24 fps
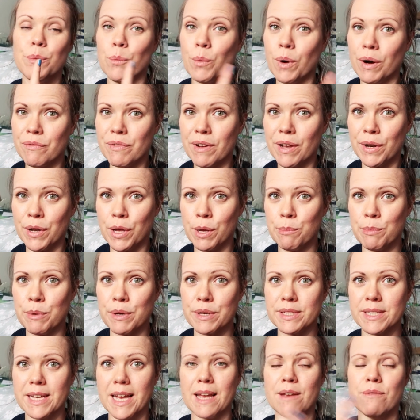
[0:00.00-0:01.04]
Wildflower
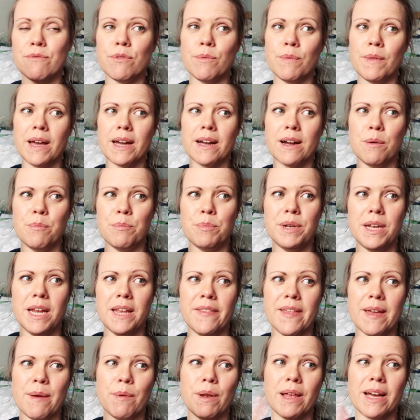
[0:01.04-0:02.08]
notebooks came from that company,
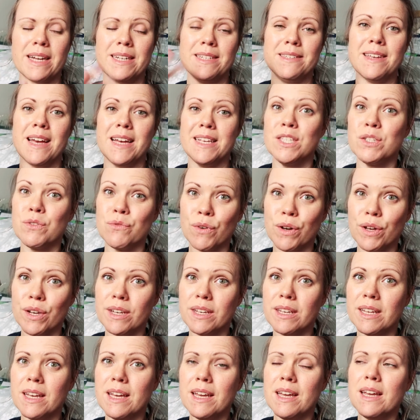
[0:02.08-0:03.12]
and they were like a test
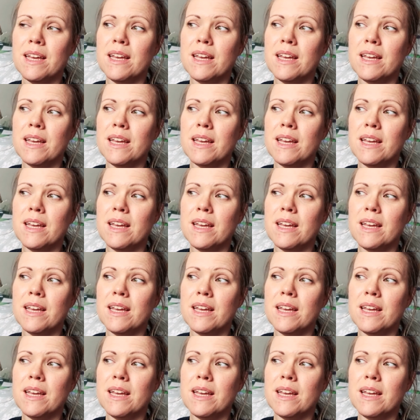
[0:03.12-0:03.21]
run.